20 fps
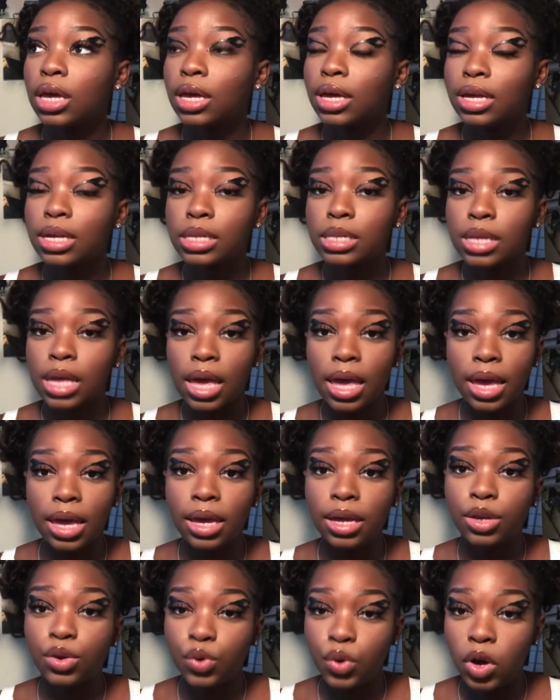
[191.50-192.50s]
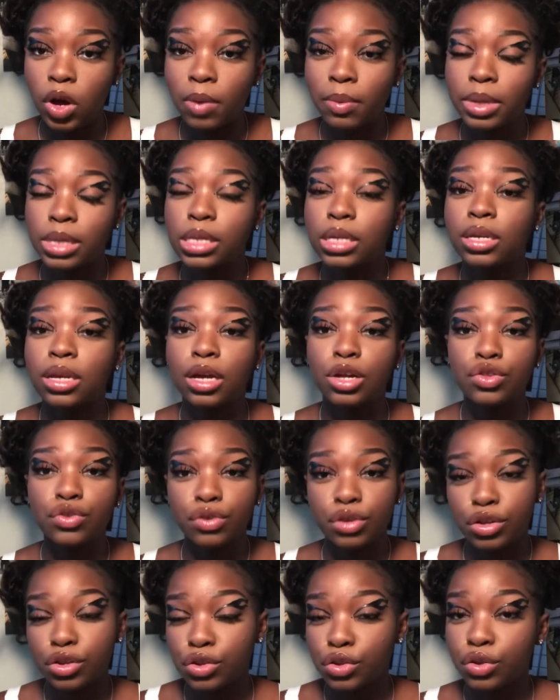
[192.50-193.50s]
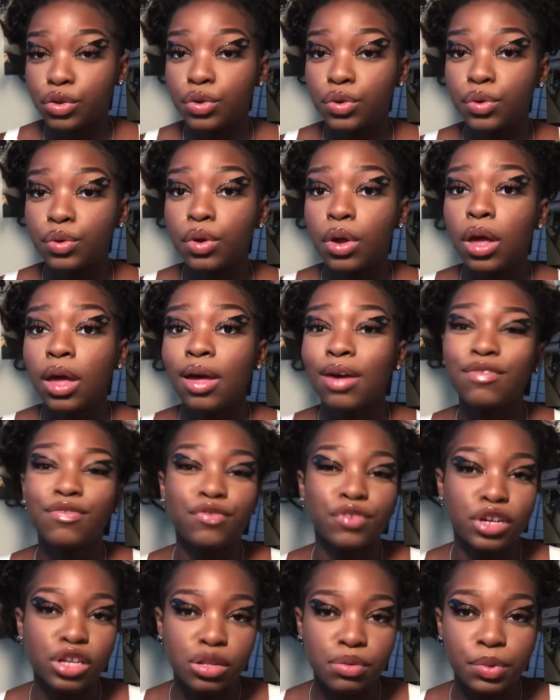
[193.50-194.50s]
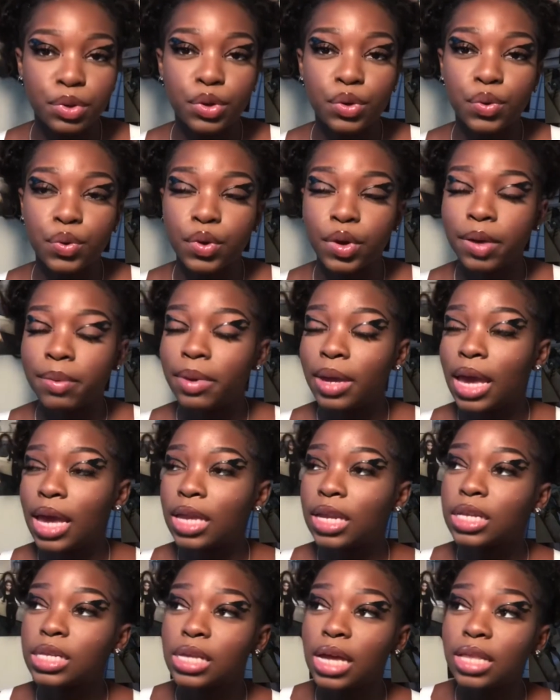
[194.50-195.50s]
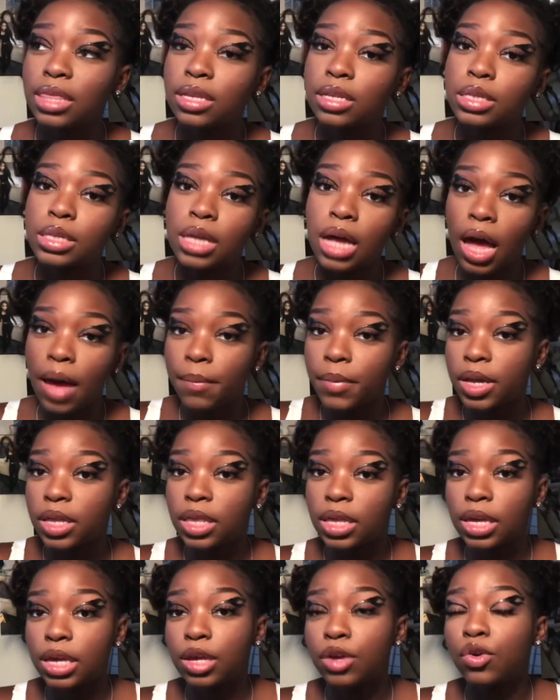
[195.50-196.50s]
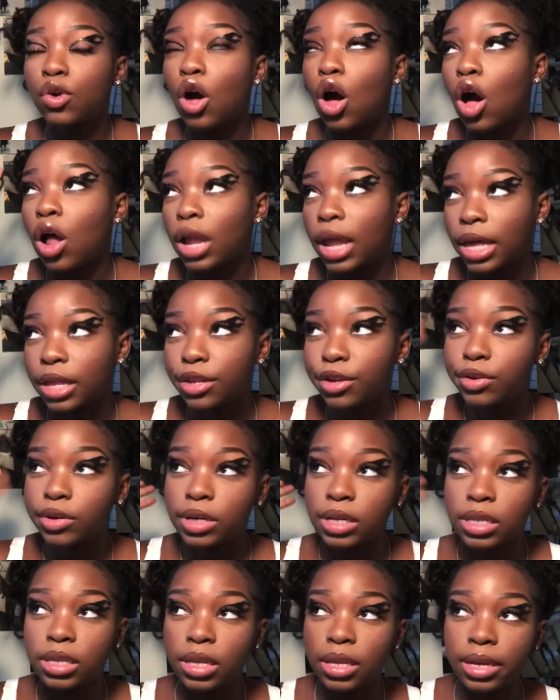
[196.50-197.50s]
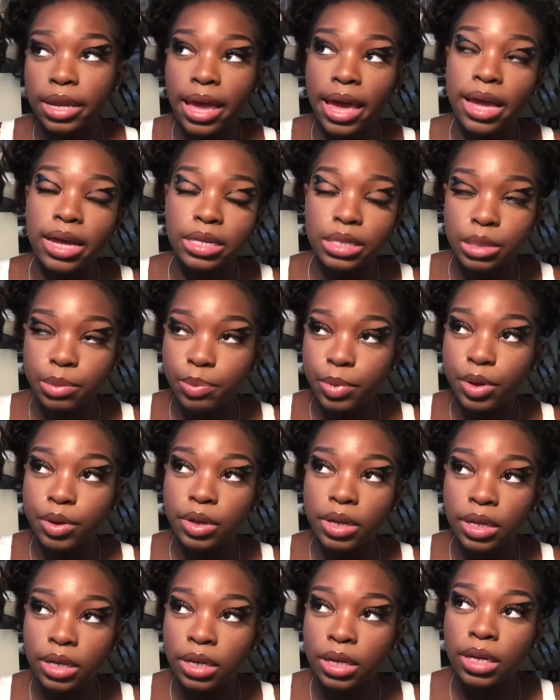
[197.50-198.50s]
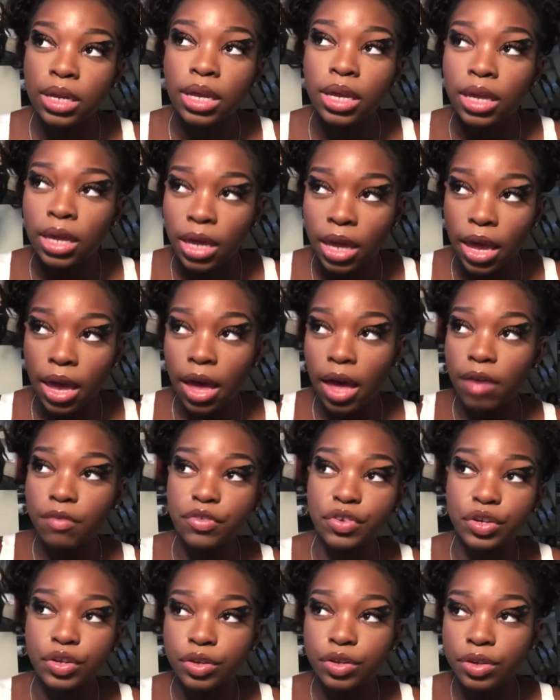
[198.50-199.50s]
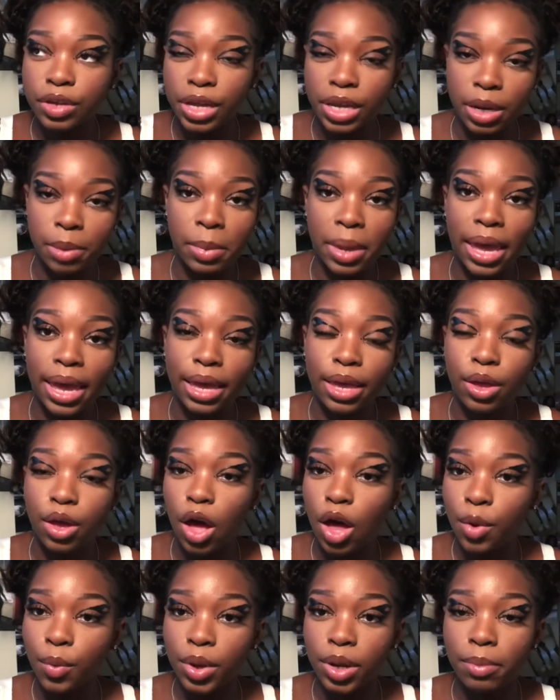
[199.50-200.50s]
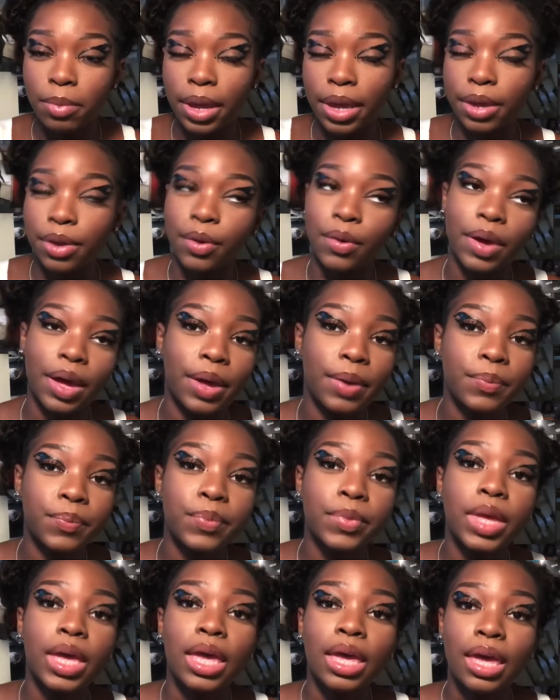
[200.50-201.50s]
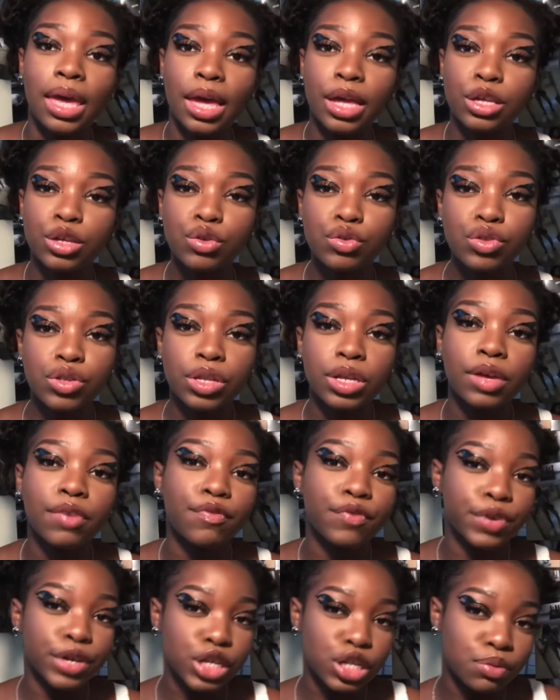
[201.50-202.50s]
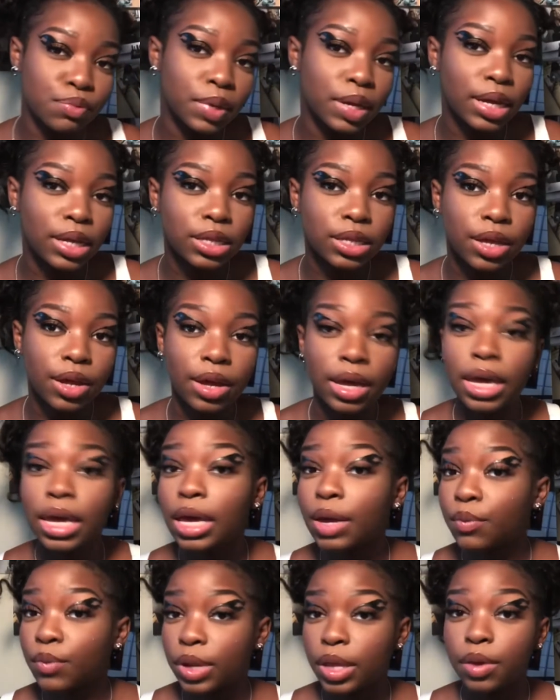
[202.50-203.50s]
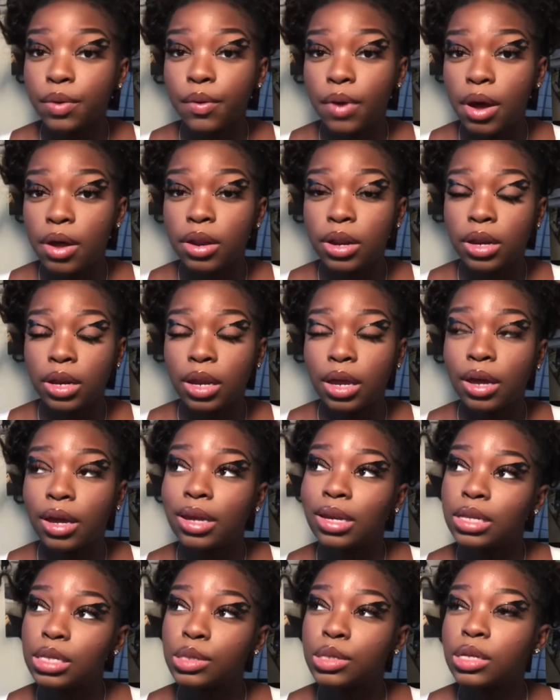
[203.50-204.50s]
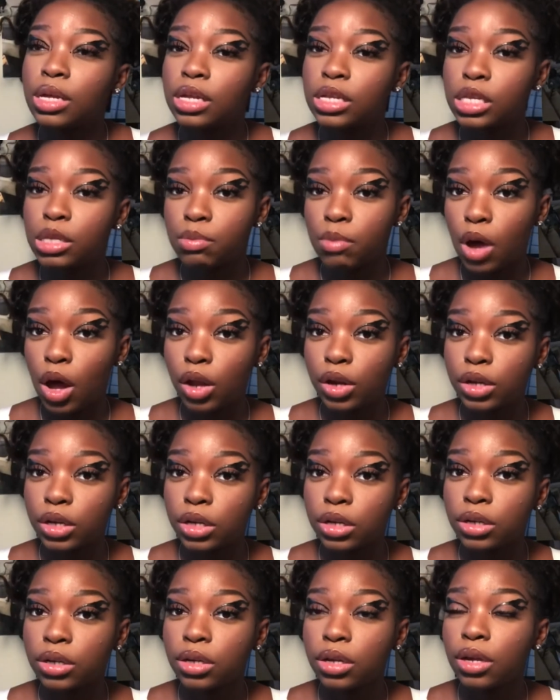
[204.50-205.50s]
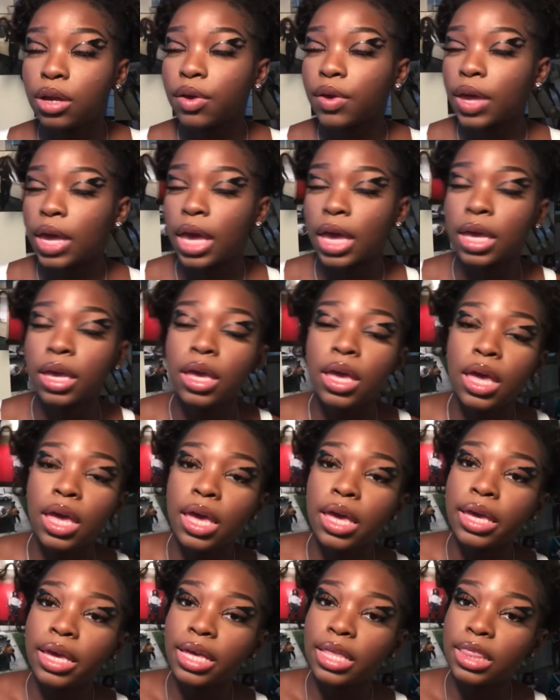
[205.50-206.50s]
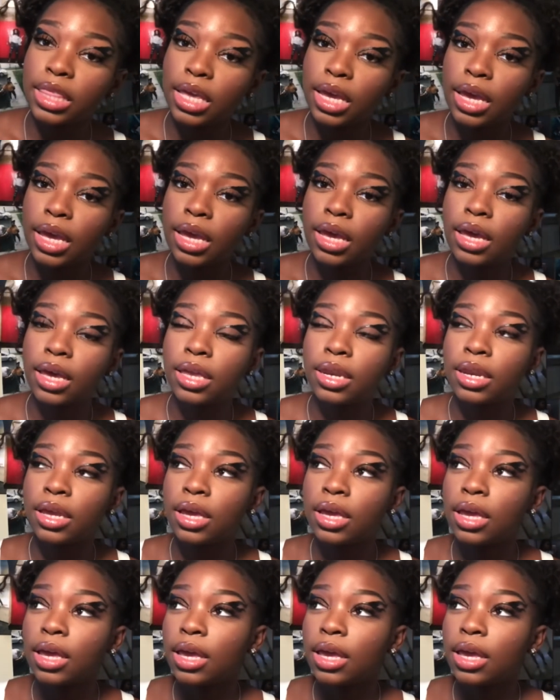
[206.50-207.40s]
is a dorm. It's a non-traditional freshman dorm, and it's at the top of the hill, like literally the last building ever in the back, all the way in the back, okay? And usually freshmen eat there. It get really crowded in there, and it's smaller, okay? And then